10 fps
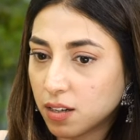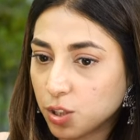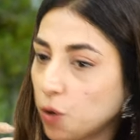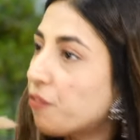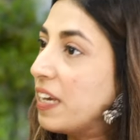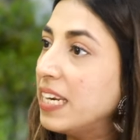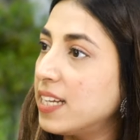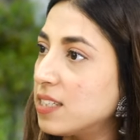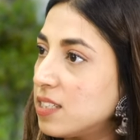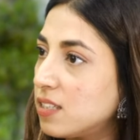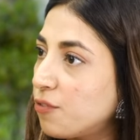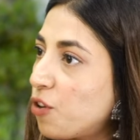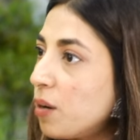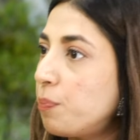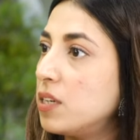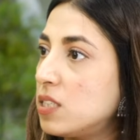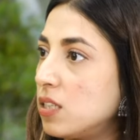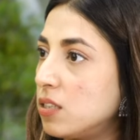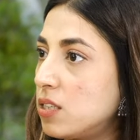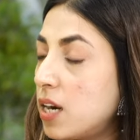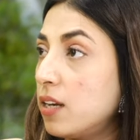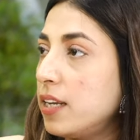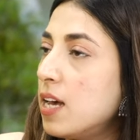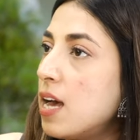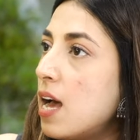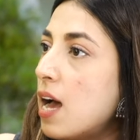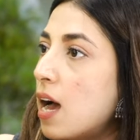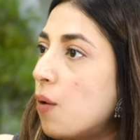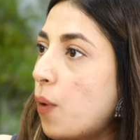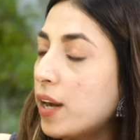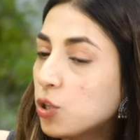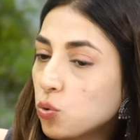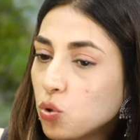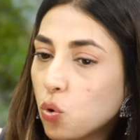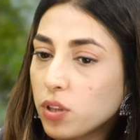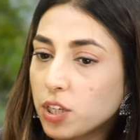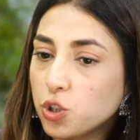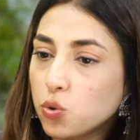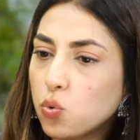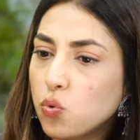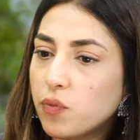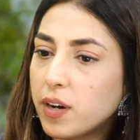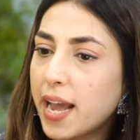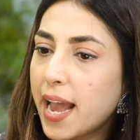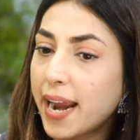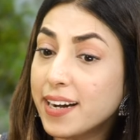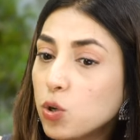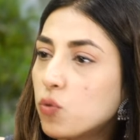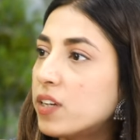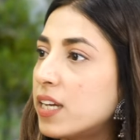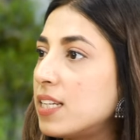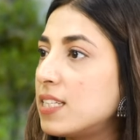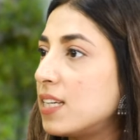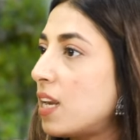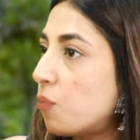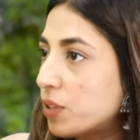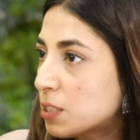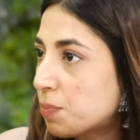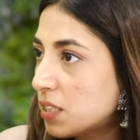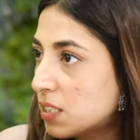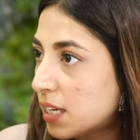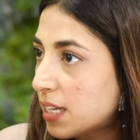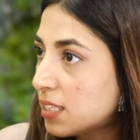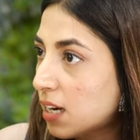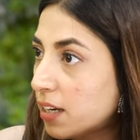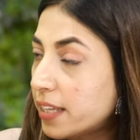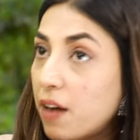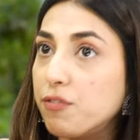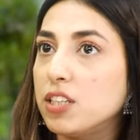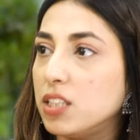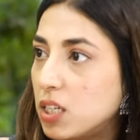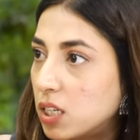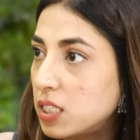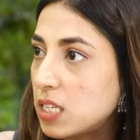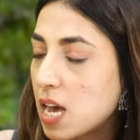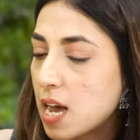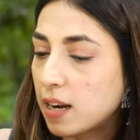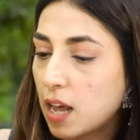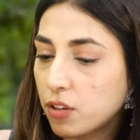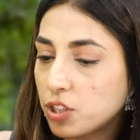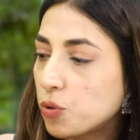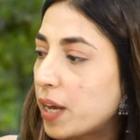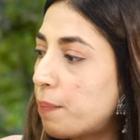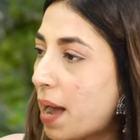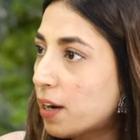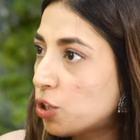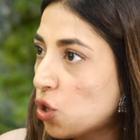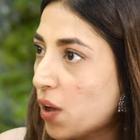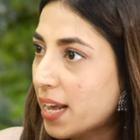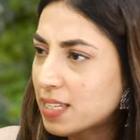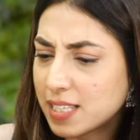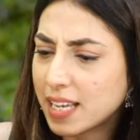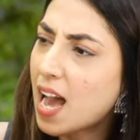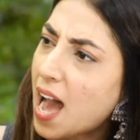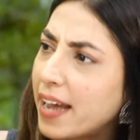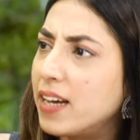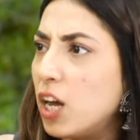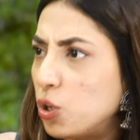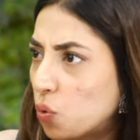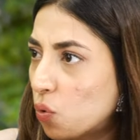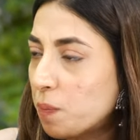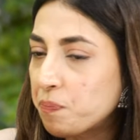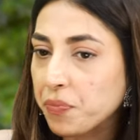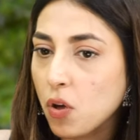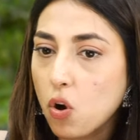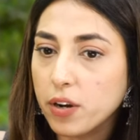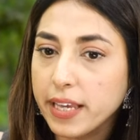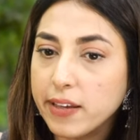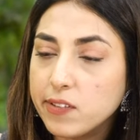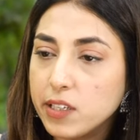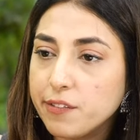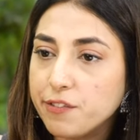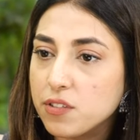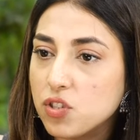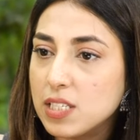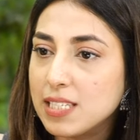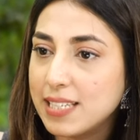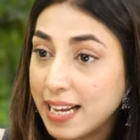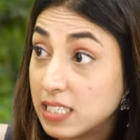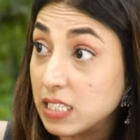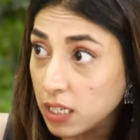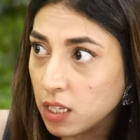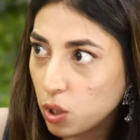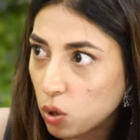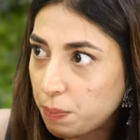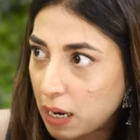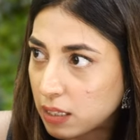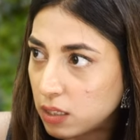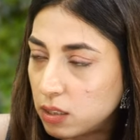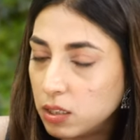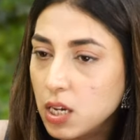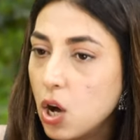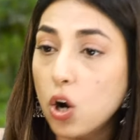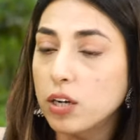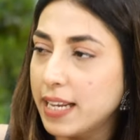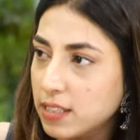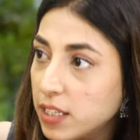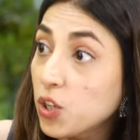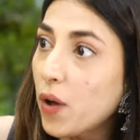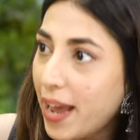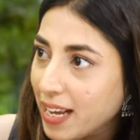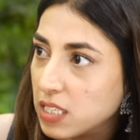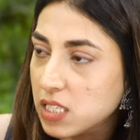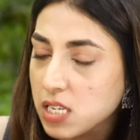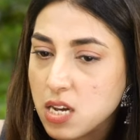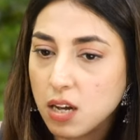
your feelings for a person. Suddenly, when you know that you were head over heels in love with this person, and suddenly after years, now that you get back to your ex saying hi, hello, or even if just texting your partner or texting your ex,